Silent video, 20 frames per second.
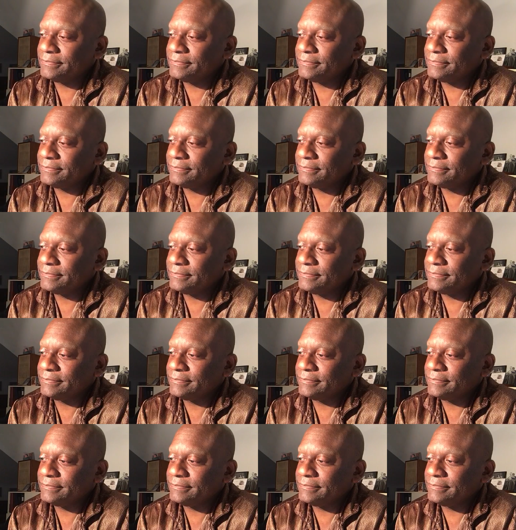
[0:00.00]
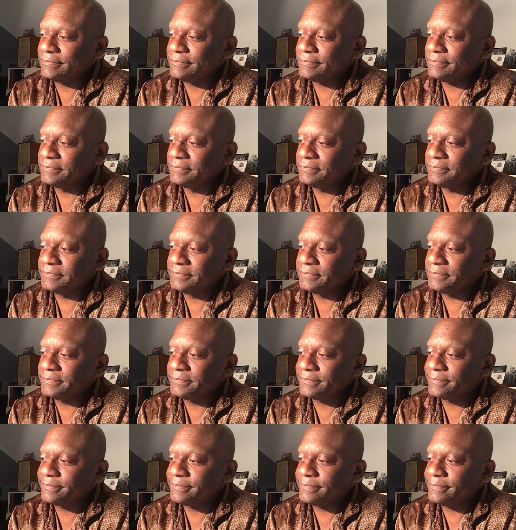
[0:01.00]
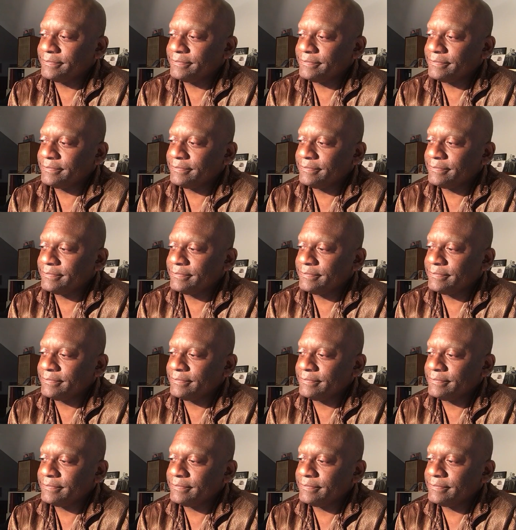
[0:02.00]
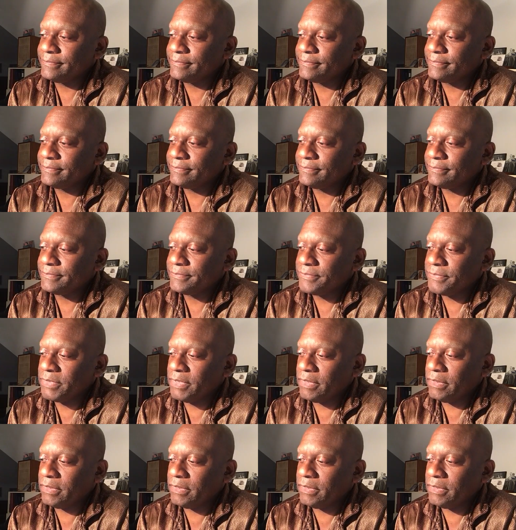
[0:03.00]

(no one is talking)